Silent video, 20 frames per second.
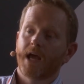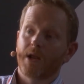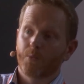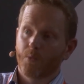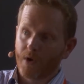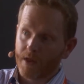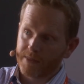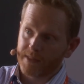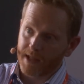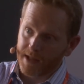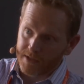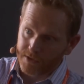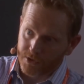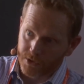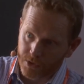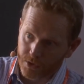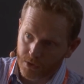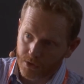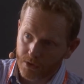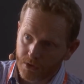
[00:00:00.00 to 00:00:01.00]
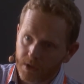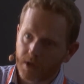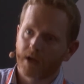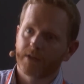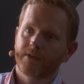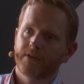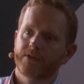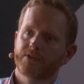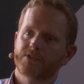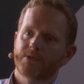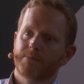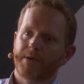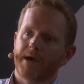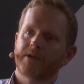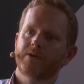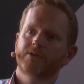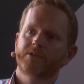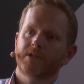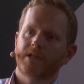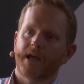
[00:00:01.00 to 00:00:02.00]
And when they do, I think there's a
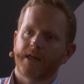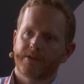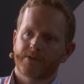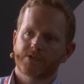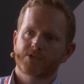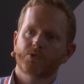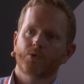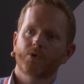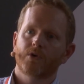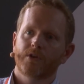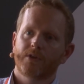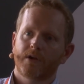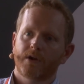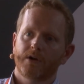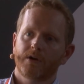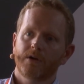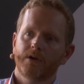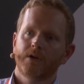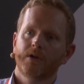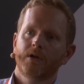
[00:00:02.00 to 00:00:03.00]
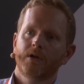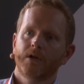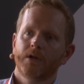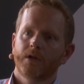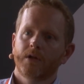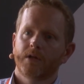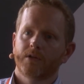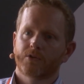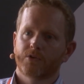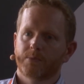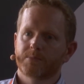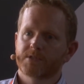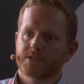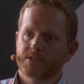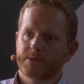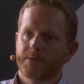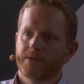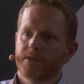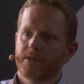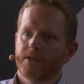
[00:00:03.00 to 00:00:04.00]
better together story there in terms of
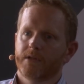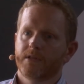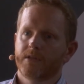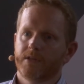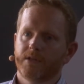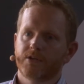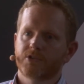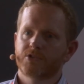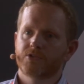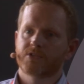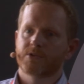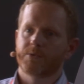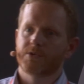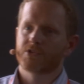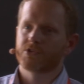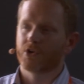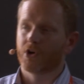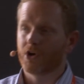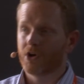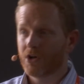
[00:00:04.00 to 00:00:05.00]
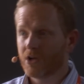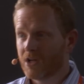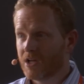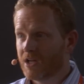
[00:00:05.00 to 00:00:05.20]
some of the issues that we saw.